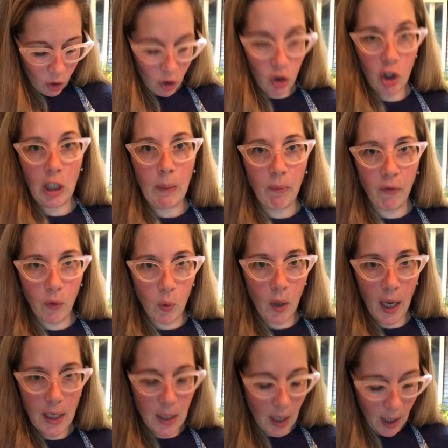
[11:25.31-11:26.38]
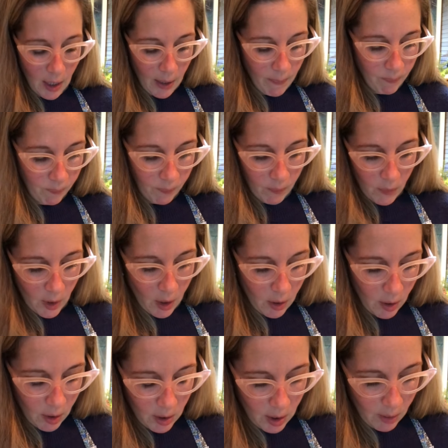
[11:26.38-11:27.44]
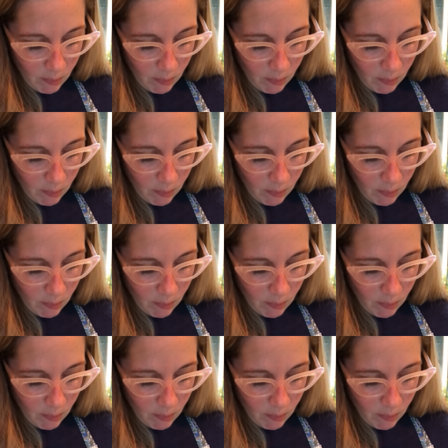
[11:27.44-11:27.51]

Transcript: cheap food. Just